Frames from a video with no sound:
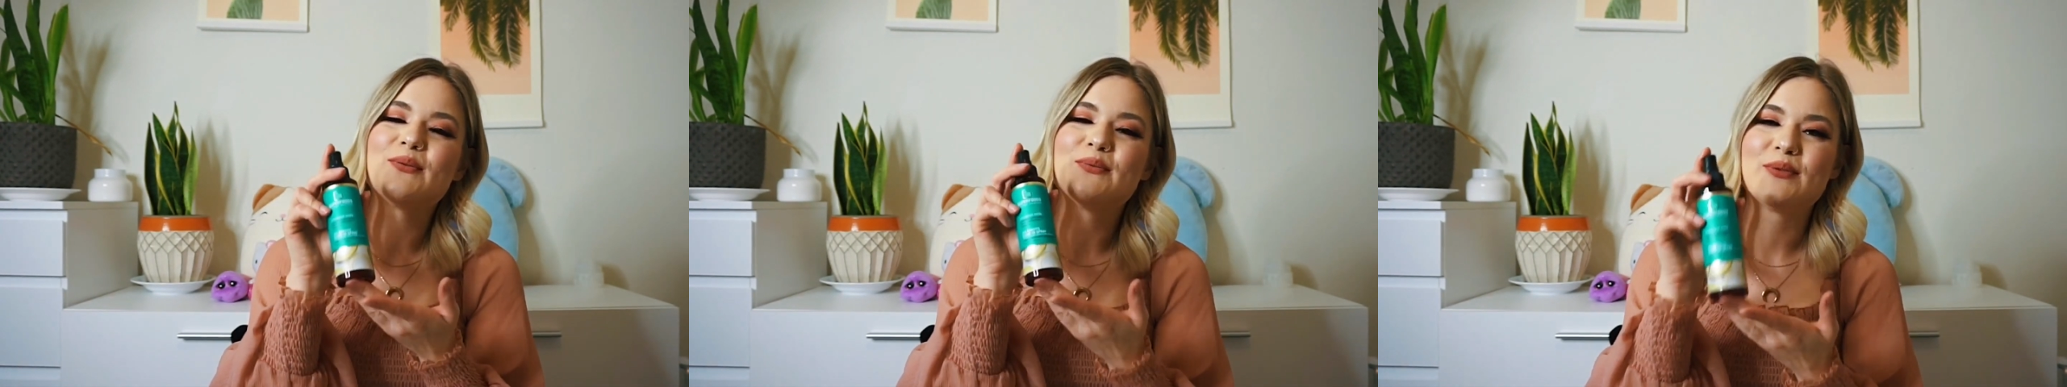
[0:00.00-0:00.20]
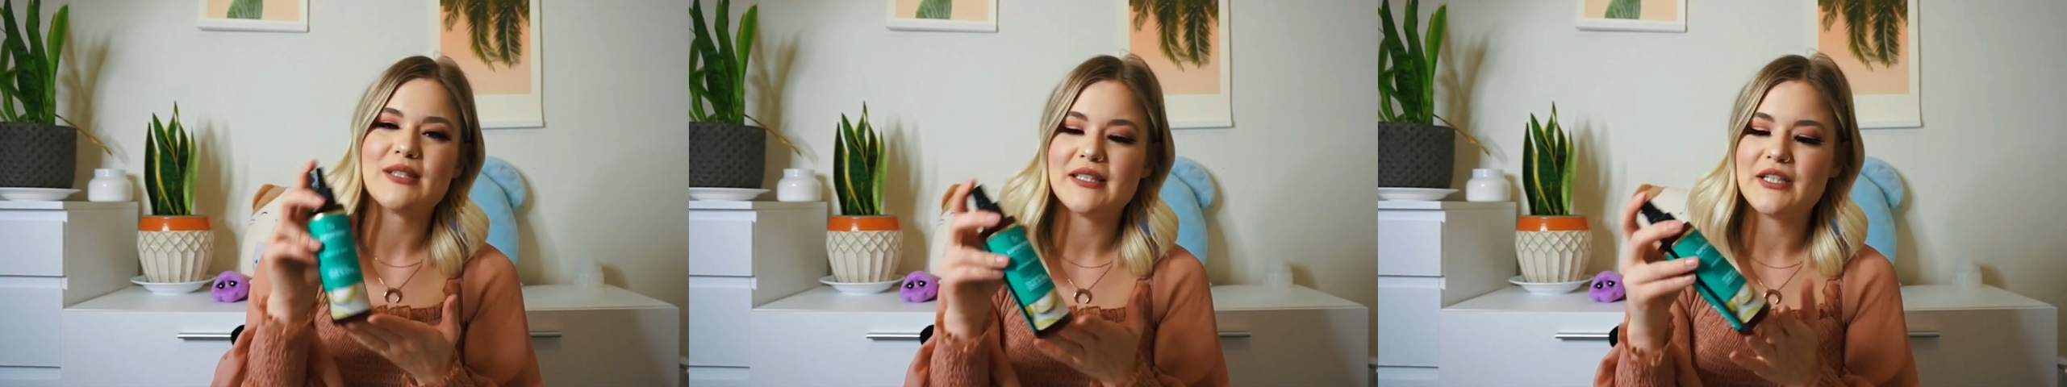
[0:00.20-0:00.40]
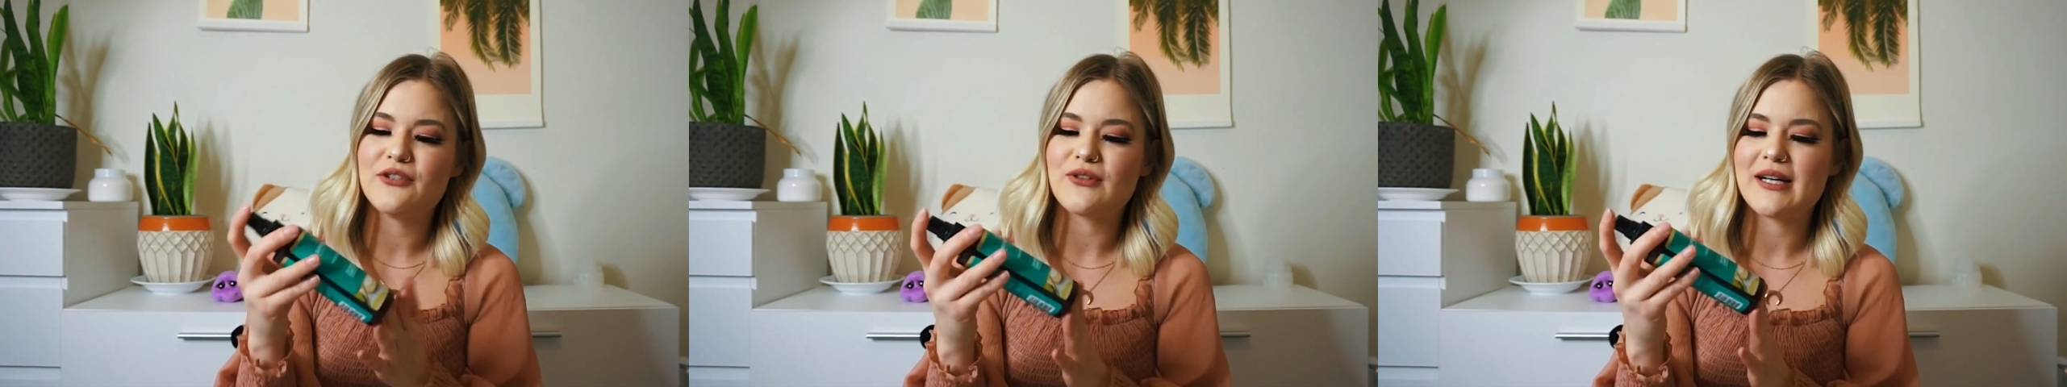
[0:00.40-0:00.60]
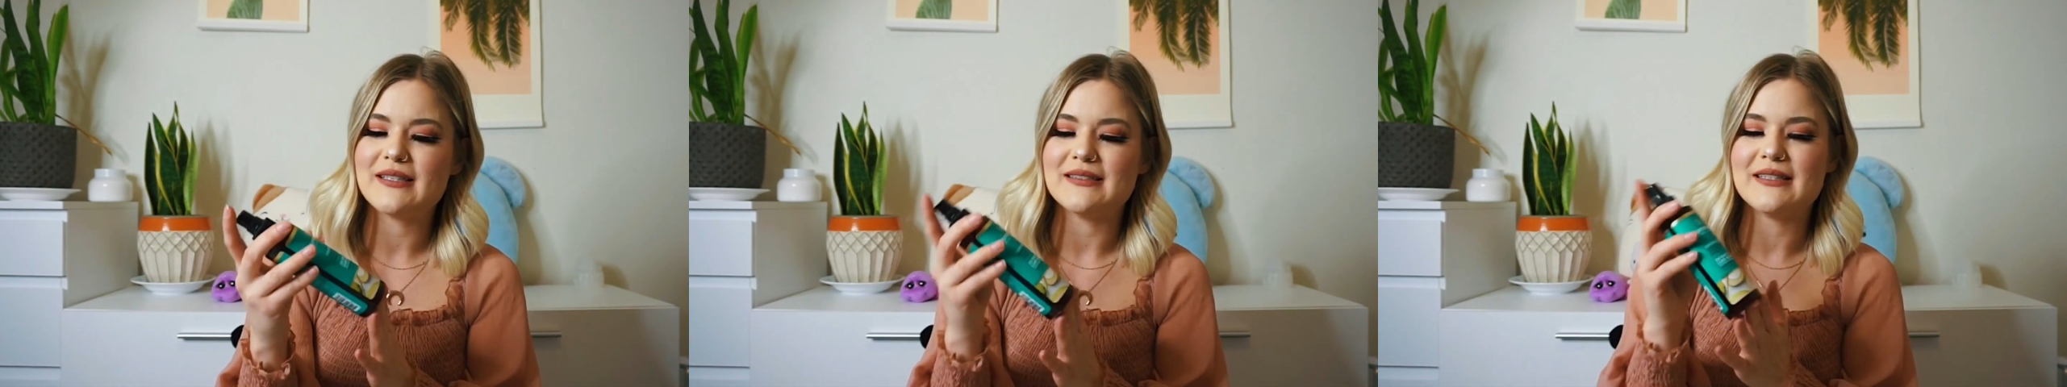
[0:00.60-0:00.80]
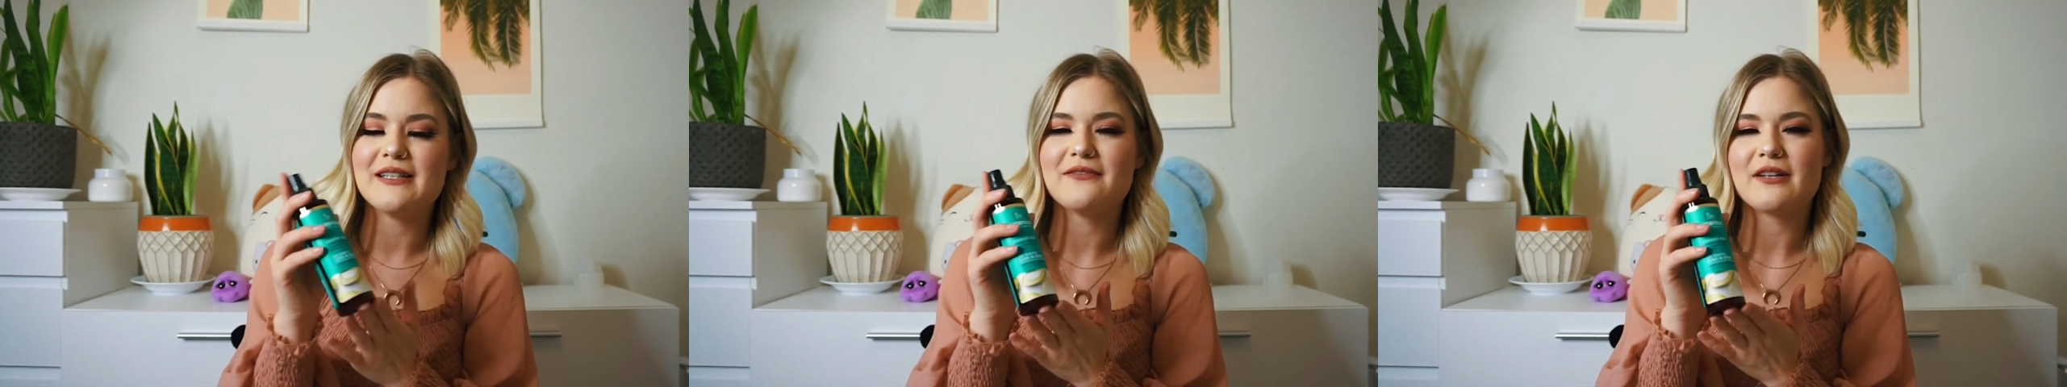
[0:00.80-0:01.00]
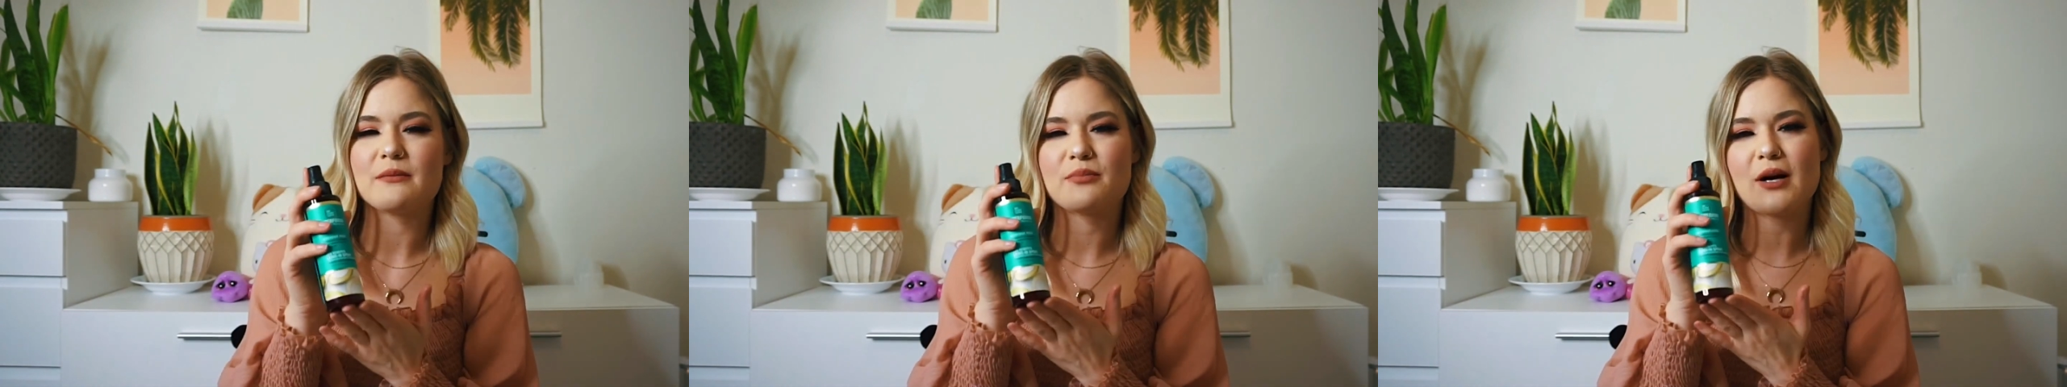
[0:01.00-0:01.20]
really great leave-in,